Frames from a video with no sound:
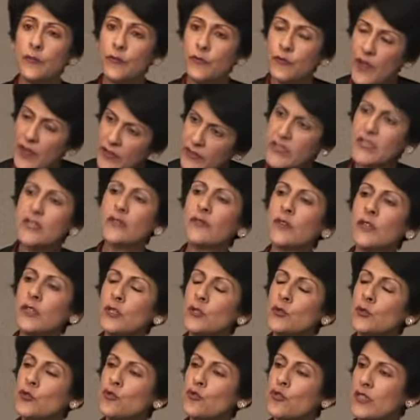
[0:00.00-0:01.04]
very
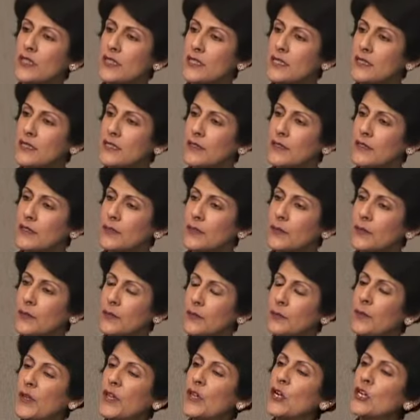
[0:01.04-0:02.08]
difficult to treat
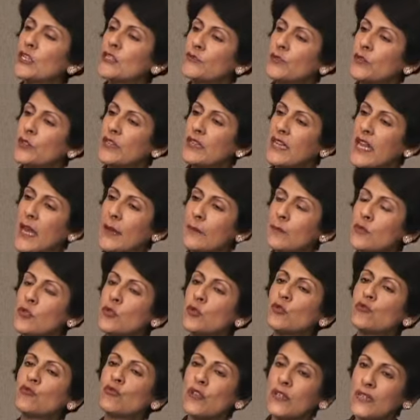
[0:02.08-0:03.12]
because for them
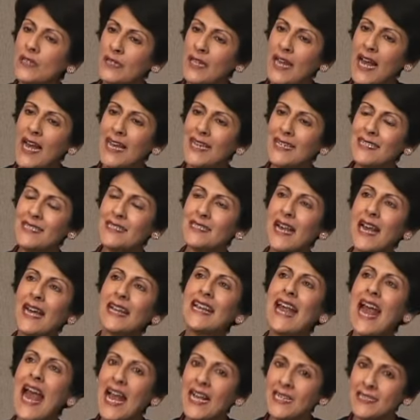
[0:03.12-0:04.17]
to realize
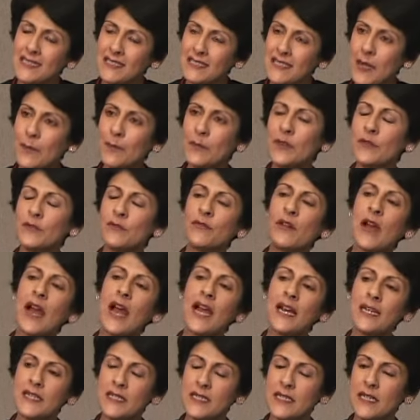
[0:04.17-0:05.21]
and accept the
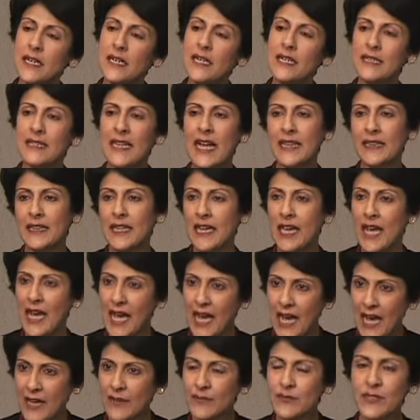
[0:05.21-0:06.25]
fact that they
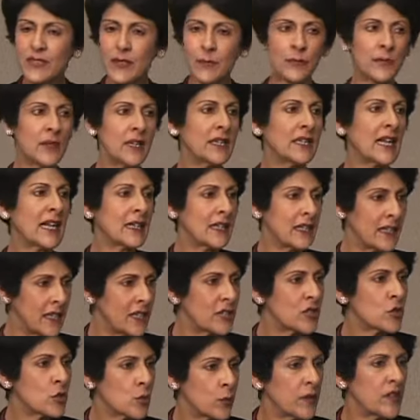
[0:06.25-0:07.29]
have something that
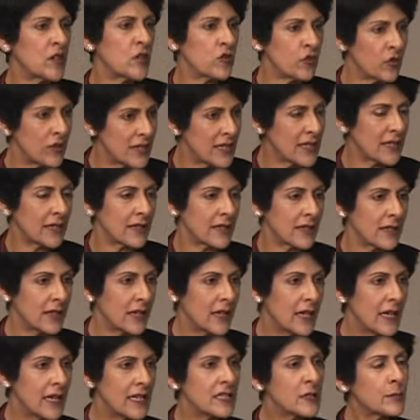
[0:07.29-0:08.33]
needs to be treated,
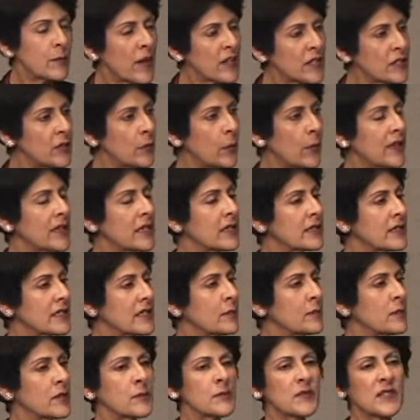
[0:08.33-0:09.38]
especially when the
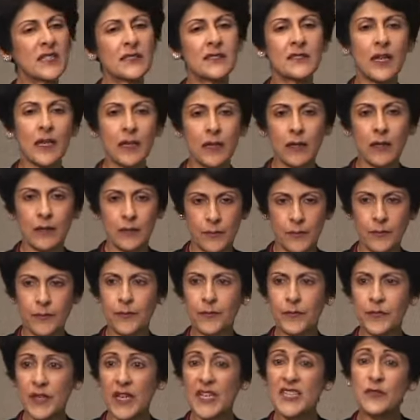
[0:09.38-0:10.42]
symptoms are subtle,
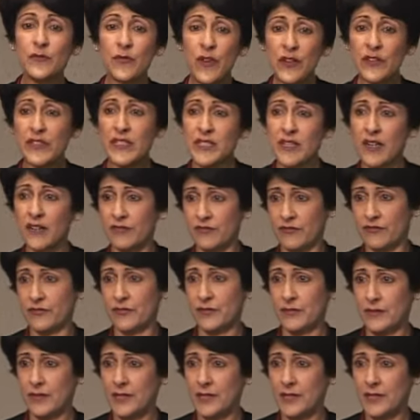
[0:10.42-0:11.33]
is very tough.